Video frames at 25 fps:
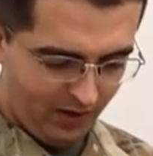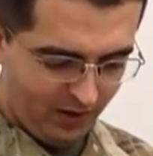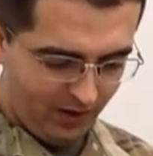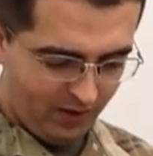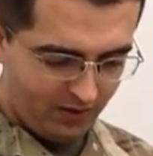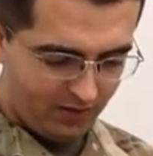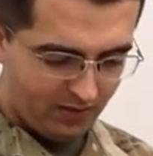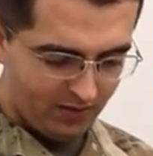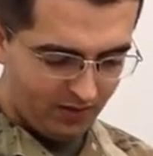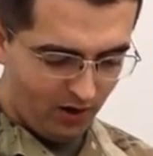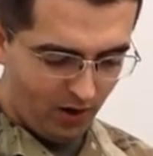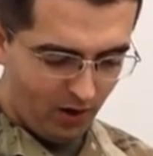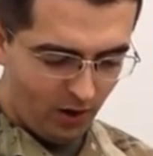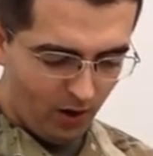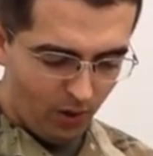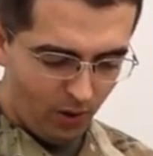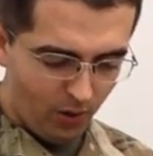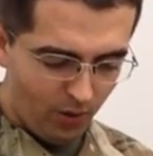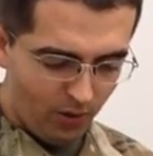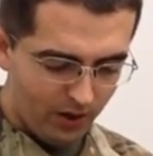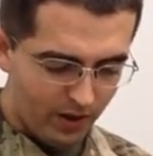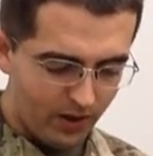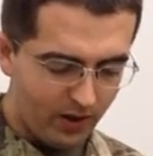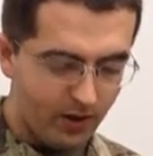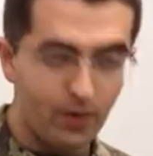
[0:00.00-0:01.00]

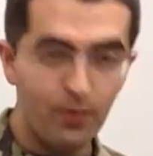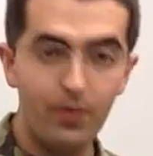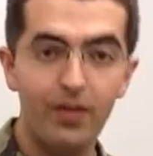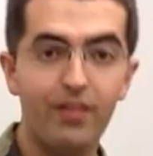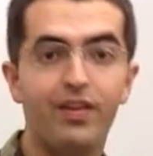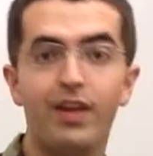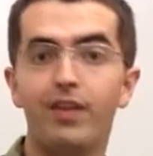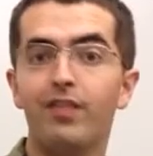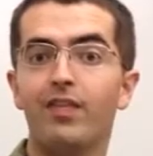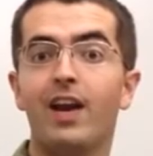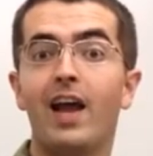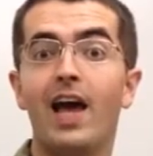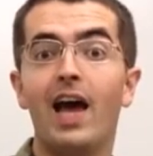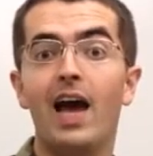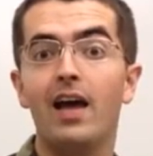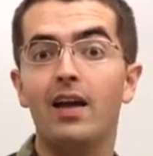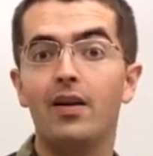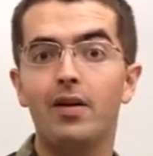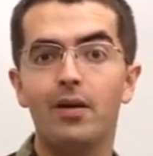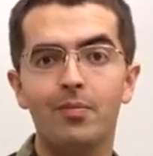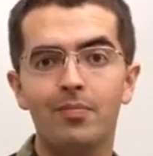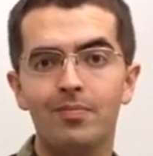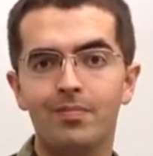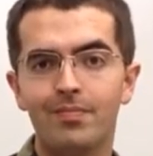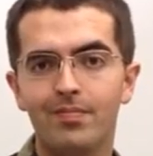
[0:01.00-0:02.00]
So, we've even had